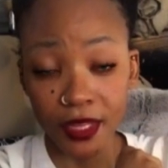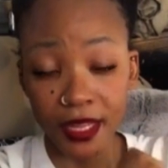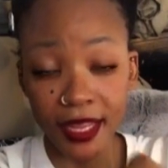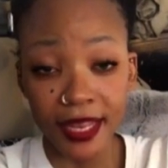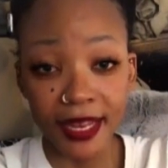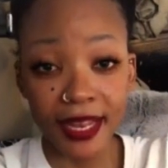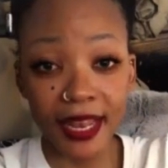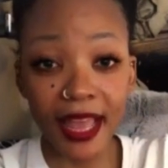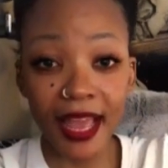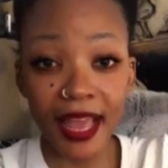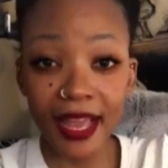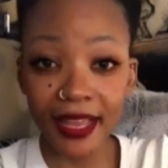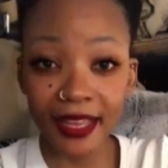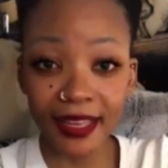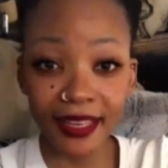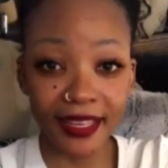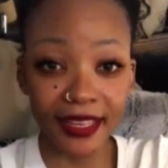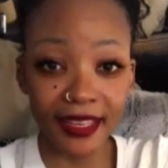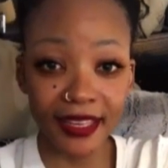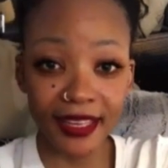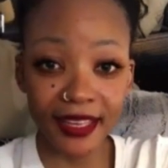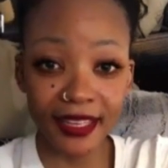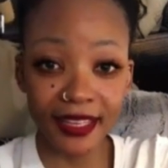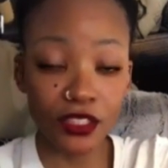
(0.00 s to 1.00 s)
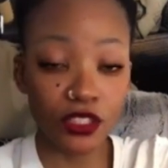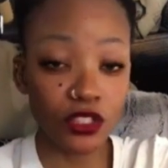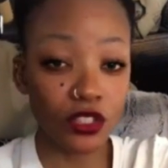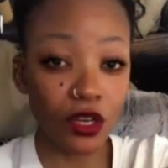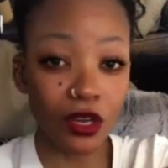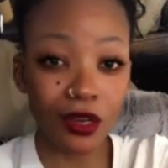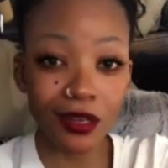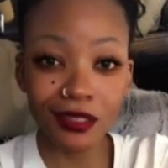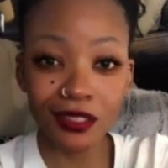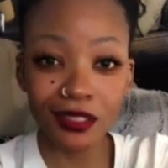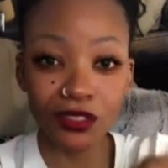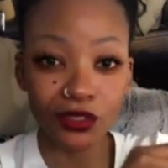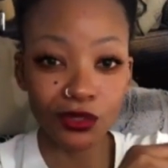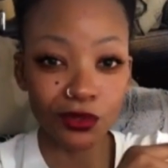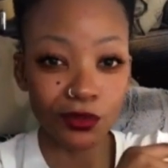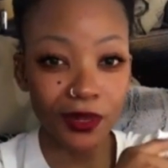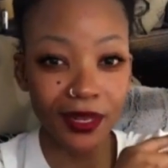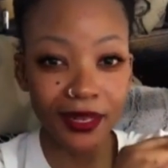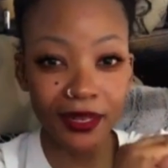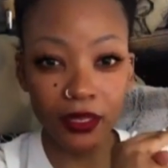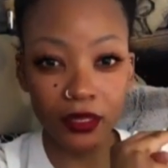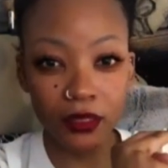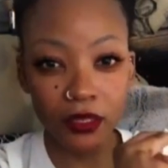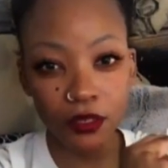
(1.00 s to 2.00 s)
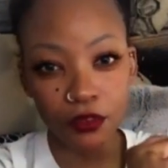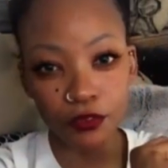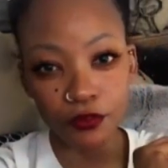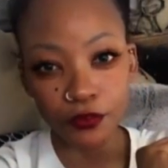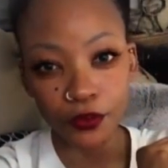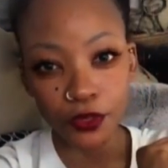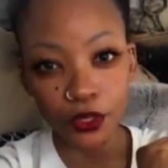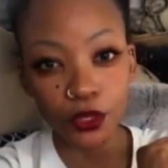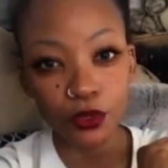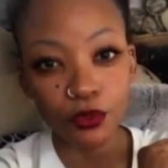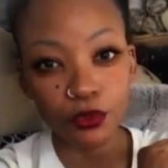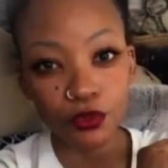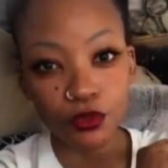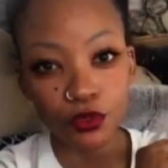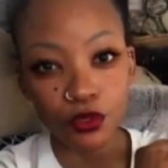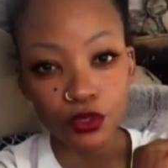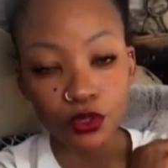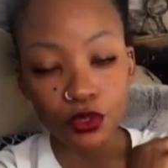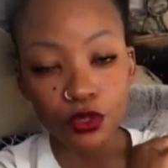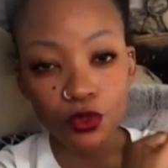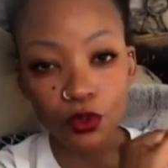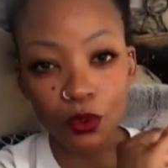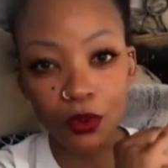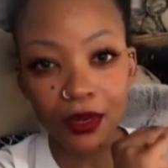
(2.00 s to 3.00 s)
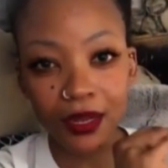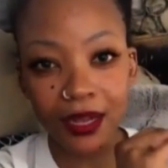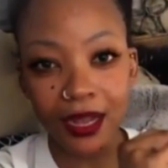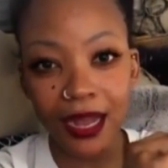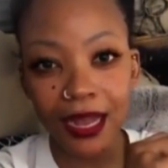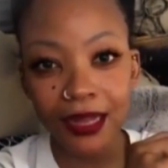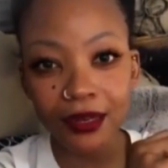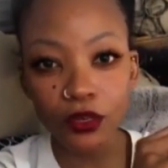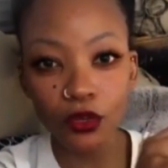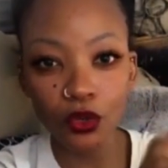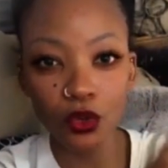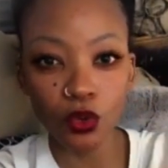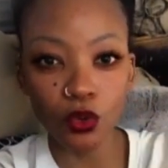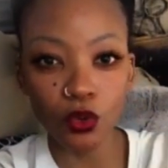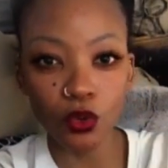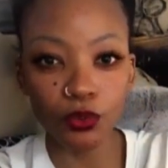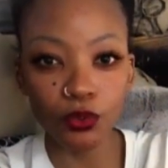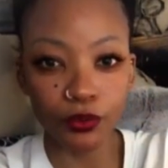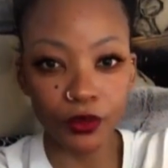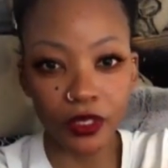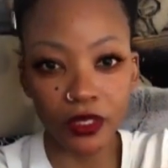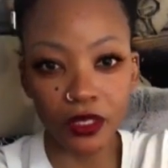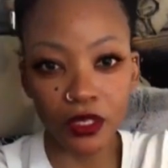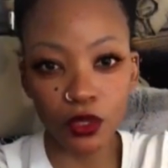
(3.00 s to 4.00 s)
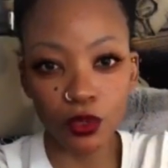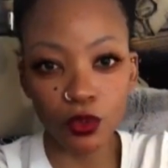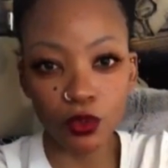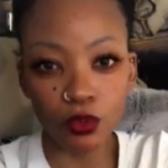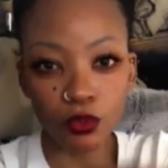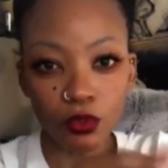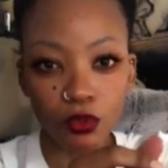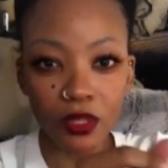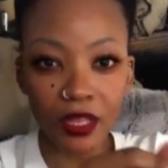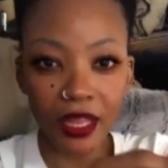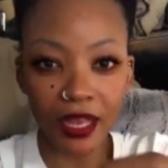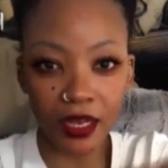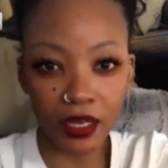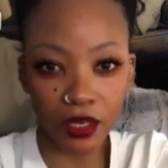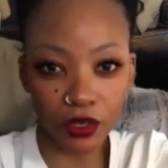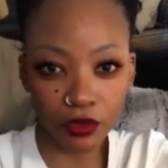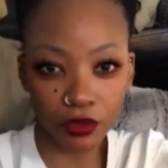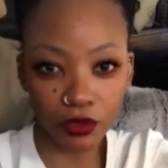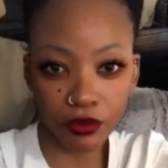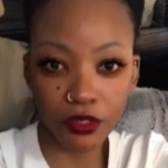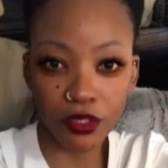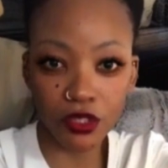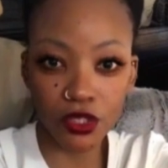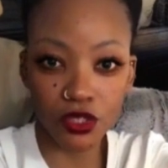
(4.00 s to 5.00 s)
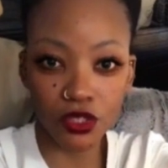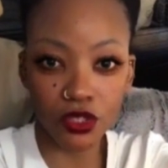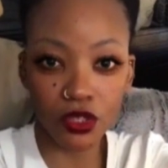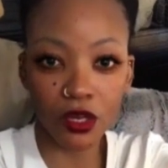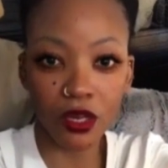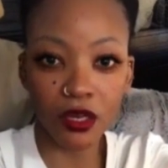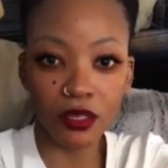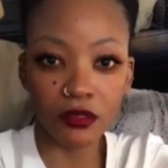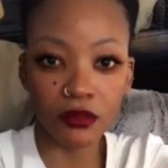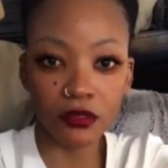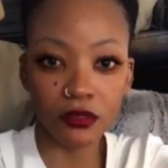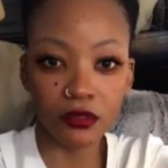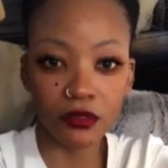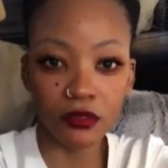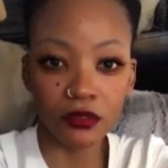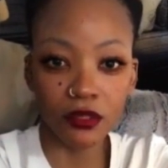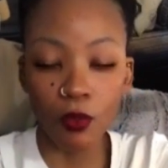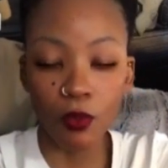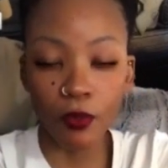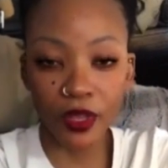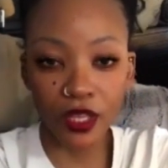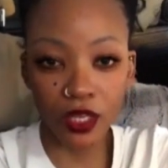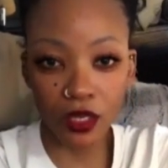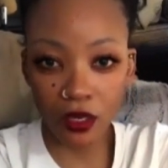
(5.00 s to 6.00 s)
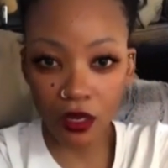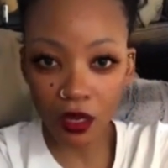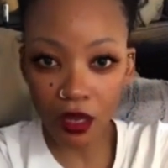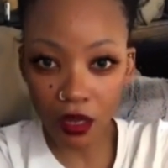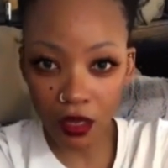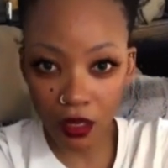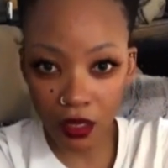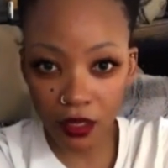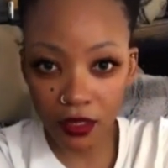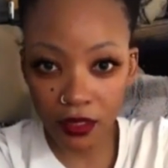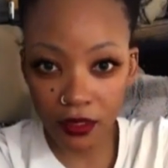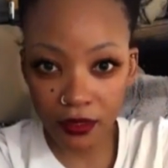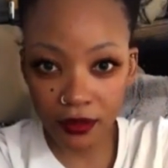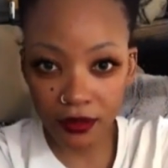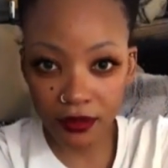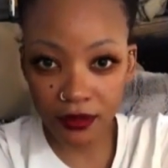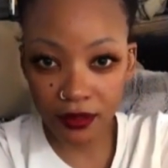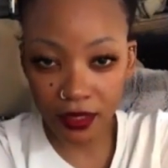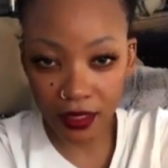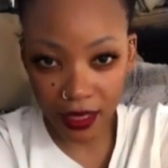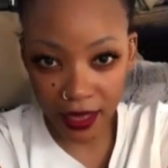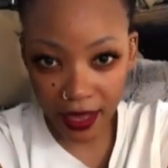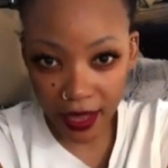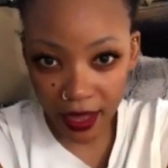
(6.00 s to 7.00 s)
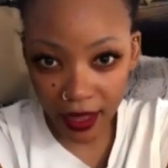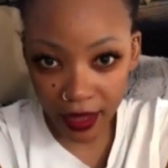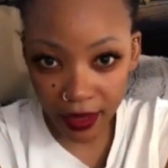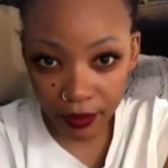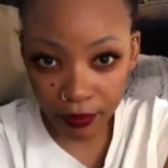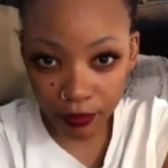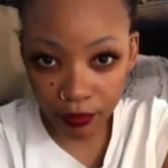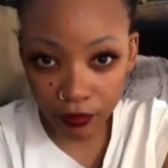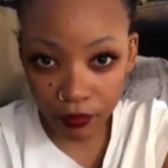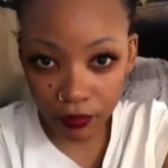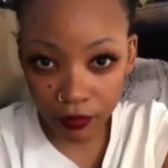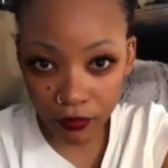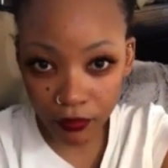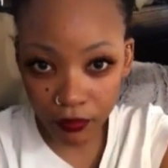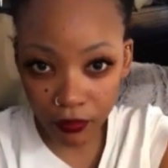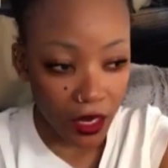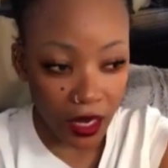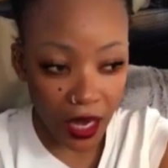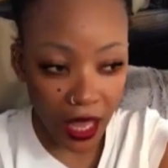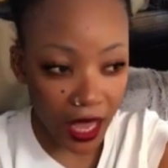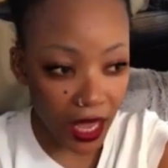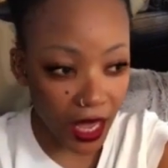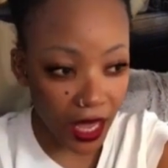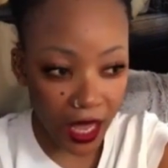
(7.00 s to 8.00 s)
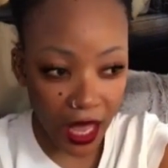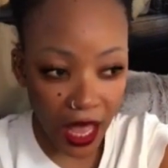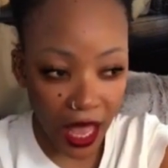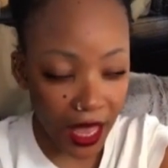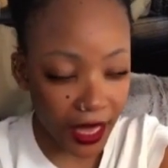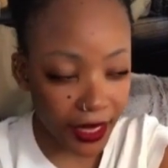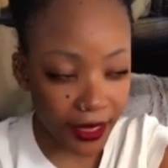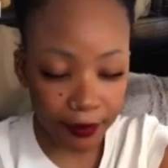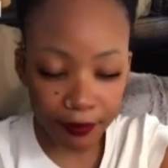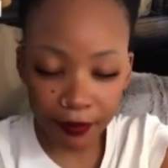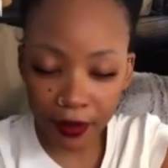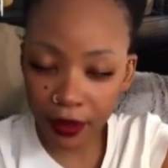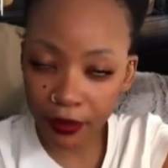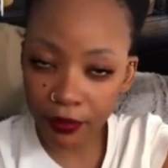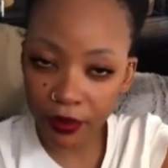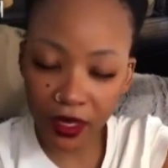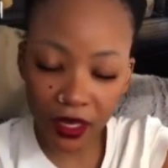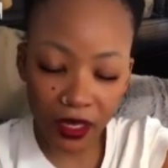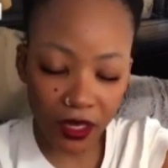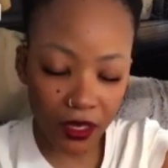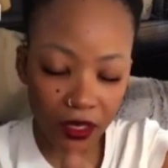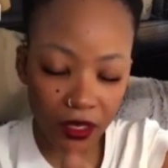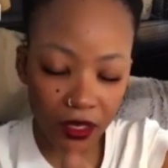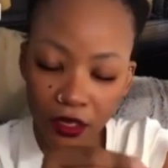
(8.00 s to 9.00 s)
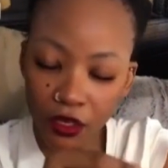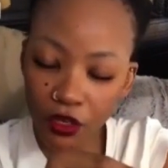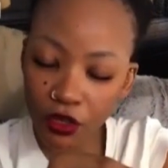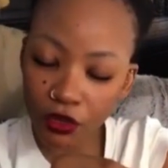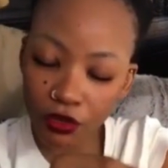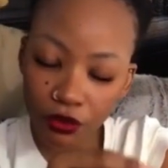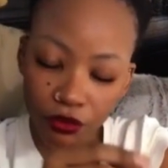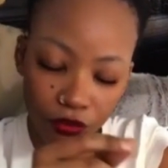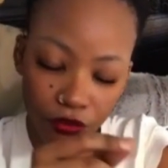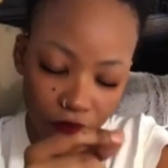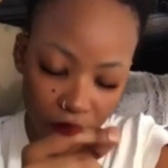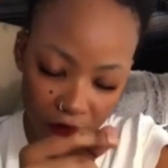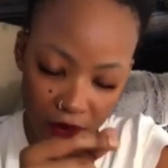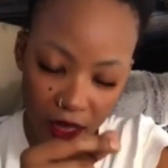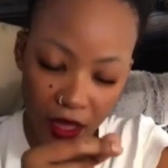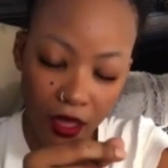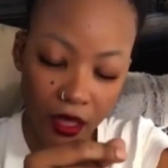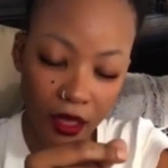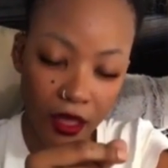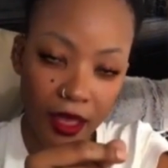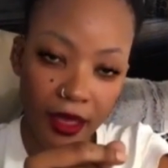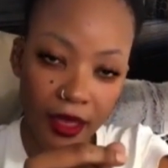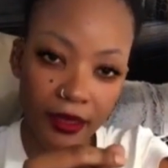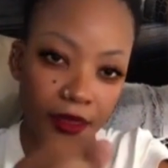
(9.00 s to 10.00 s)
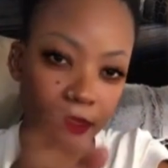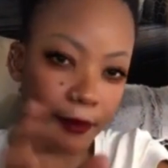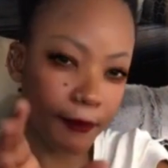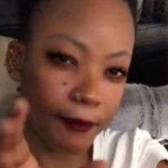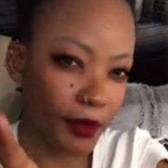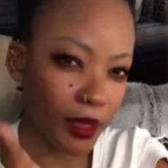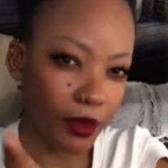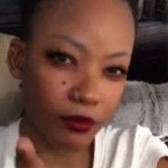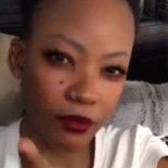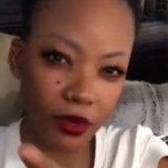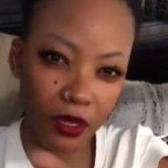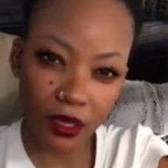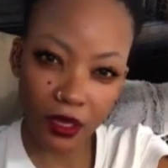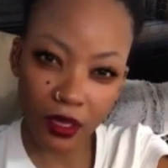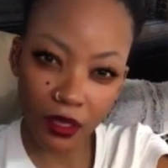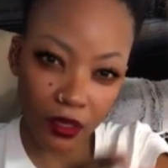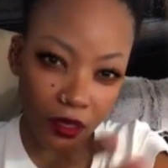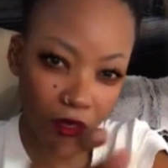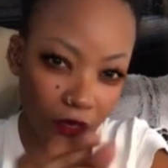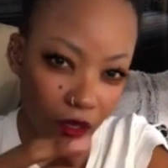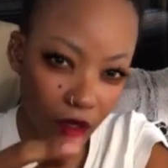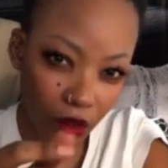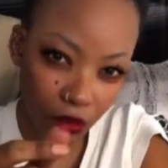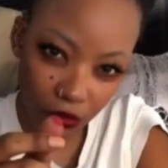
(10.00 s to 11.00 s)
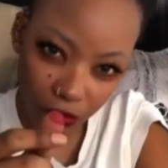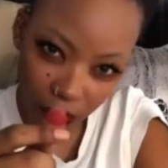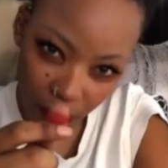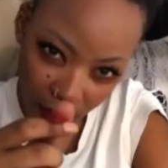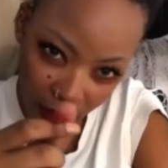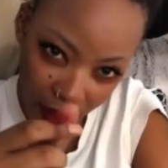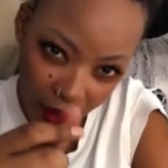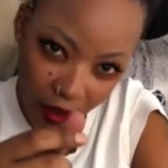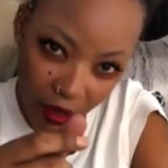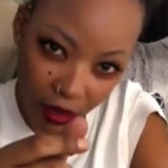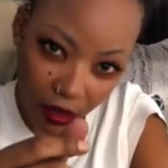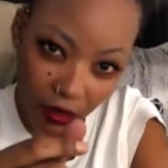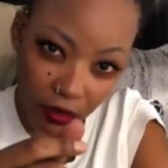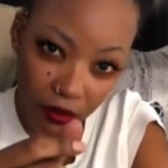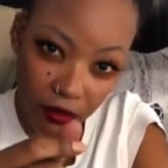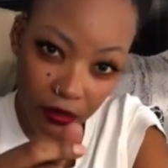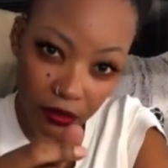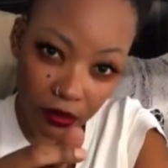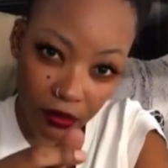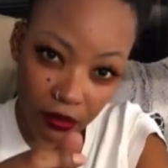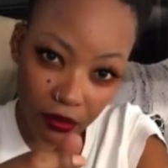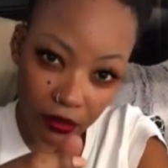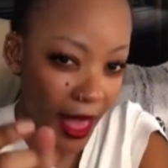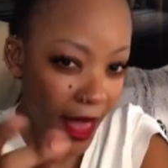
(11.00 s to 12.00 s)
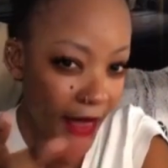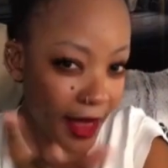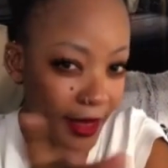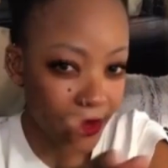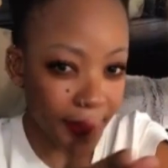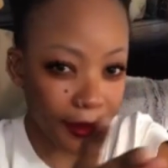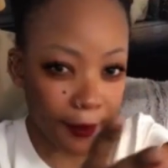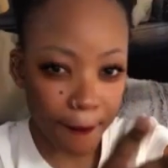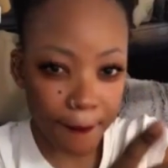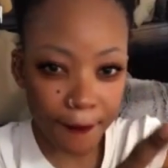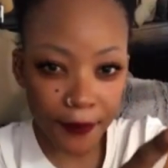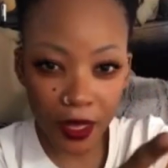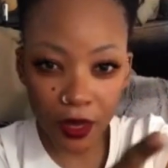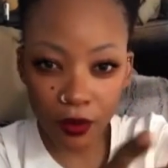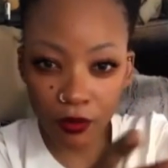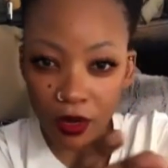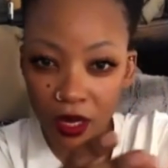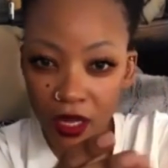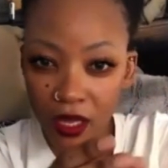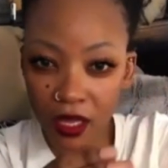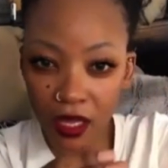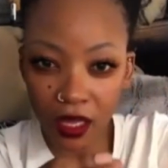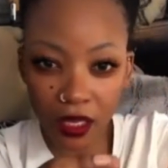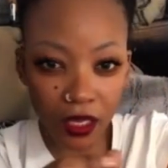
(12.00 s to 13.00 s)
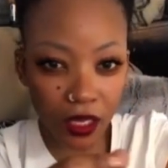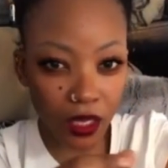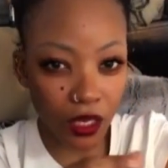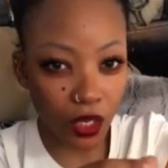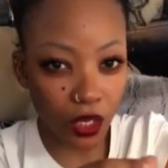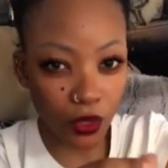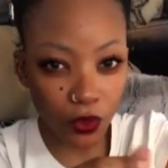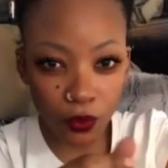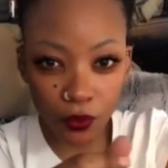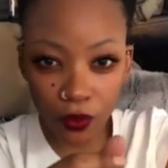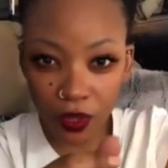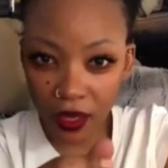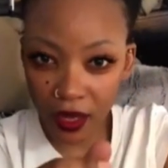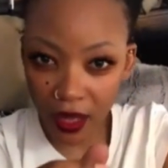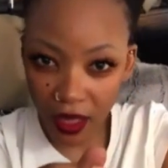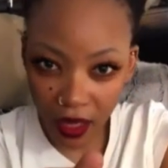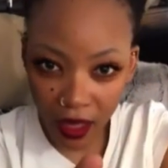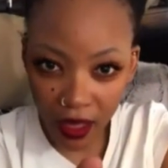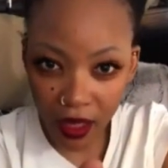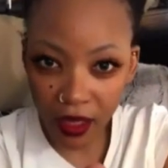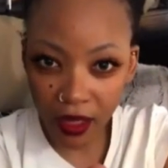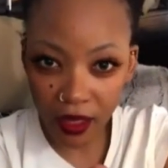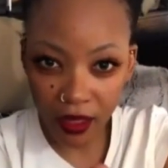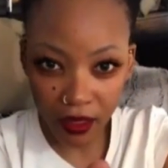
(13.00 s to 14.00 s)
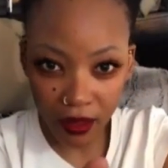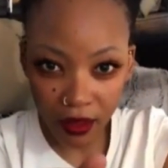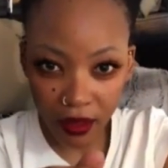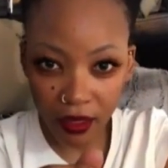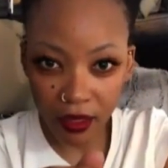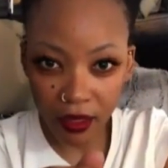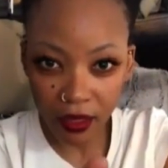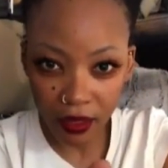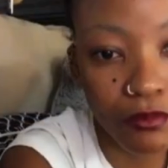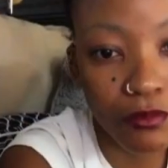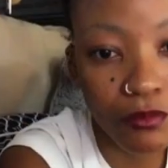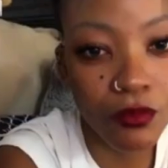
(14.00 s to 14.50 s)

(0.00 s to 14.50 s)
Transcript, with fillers: Like, it's not gonna do anything for you to sort of kind of look really cool like a Christian when you're not, okay? Like, I can bury Kelly Luna. I can bury Kelly Luna. I can bury Kelly Luna.